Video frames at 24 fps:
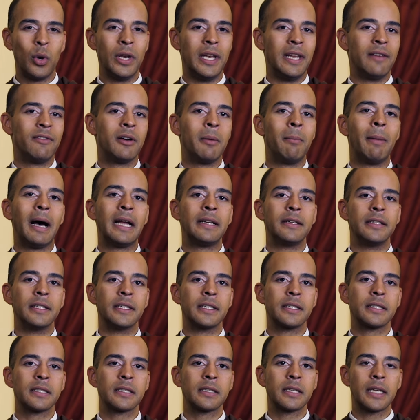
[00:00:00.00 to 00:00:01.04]
will never abandon
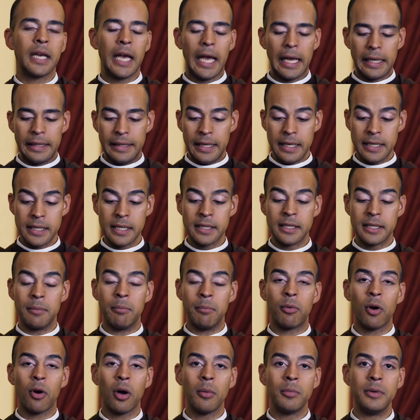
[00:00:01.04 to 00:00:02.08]
us. This is the
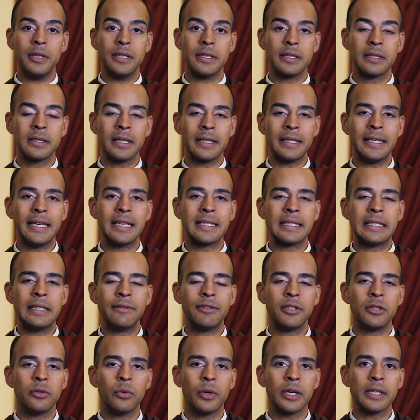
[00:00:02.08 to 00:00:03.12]
promise that he has
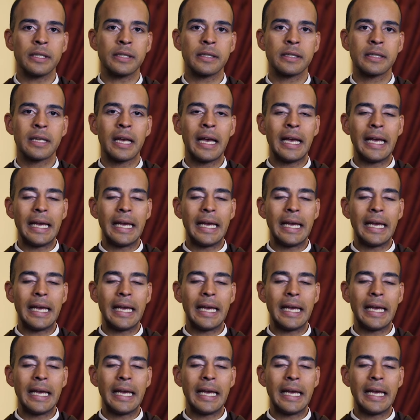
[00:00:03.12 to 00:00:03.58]
given to us